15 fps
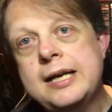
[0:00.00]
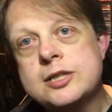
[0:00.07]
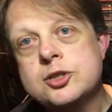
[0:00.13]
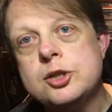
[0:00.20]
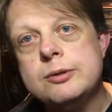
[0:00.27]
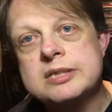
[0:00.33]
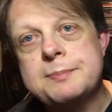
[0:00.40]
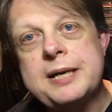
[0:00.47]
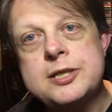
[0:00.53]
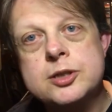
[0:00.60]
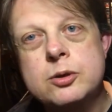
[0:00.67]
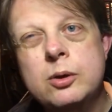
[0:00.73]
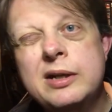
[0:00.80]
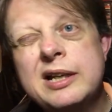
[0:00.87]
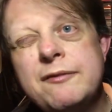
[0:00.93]
it's Duke
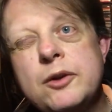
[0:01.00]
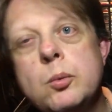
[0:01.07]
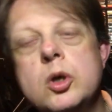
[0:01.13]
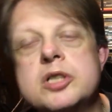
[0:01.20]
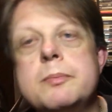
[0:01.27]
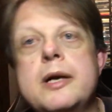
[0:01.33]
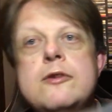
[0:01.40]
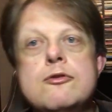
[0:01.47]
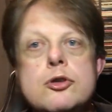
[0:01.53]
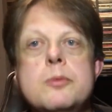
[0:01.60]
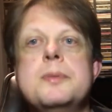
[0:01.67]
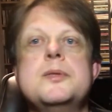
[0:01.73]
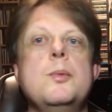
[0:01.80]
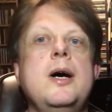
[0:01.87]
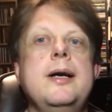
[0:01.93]
Special. If you watch my
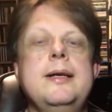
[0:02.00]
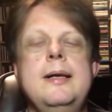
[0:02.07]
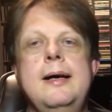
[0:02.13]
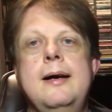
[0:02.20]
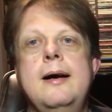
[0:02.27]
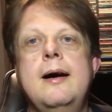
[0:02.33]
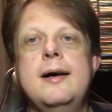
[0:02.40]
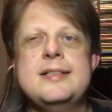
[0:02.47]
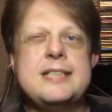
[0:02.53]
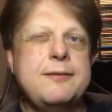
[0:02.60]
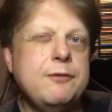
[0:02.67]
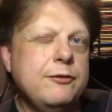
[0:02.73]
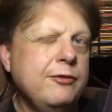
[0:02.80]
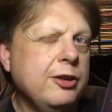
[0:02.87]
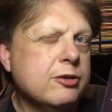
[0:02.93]
groups run, I
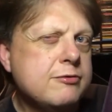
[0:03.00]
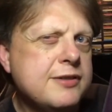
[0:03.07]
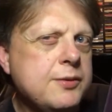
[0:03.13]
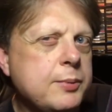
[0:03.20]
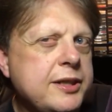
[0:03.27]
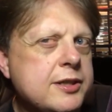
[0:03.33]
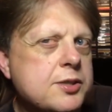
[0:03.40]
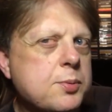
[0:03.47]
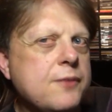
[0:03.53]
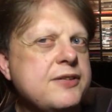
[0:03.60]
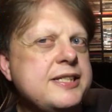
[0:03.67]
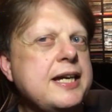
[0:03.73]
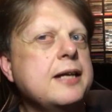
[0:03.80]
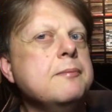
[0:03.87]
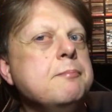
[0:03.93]
said that the lottery winners were the
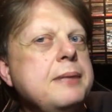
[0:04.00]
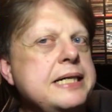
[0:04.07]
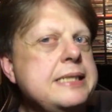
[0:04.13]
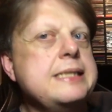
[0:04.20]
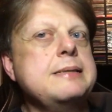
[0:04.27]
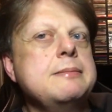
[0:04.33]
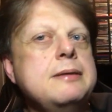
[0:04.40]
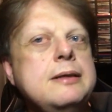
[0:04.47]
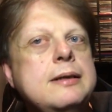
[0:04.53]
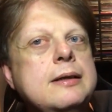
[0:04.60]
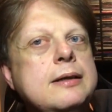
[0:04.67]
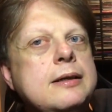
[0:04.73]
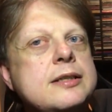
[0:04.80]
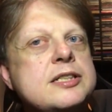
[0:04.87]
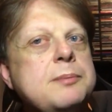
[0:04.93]
second best
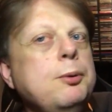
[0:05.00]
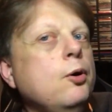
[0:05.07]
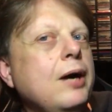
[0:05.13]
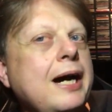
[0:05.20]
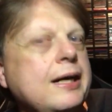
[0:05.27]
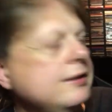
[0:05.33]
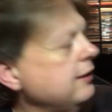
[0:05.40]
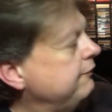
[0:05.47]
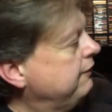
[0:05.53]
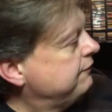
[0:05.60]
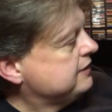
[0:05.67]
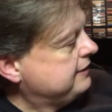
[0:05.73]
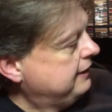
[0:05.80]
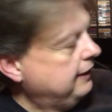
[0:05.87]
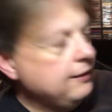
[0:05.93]
support act I've
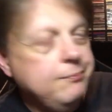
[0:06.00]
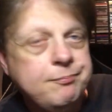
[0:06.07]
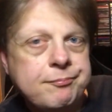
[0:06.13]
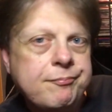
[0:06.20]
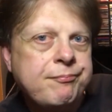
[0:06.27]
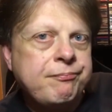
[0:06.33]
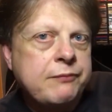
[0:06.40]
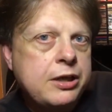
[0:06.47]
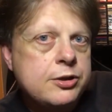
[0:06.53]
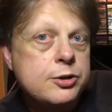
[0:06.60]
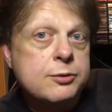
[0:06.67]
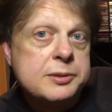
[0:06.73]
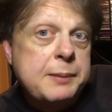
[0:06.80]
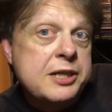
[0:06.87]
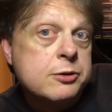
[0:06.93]
ever seen.
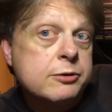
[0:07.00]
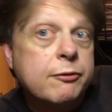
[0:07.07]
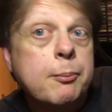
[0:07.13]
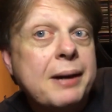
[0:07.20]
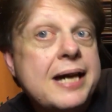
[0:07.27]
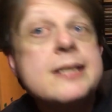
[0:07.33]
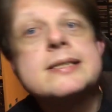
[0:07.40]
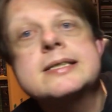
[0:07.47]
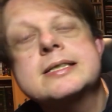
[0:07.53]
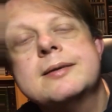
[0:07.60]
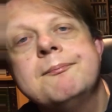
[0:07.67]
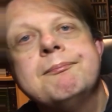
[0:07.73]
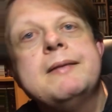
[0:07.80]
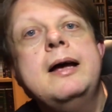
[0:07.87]
Duke Special's the best.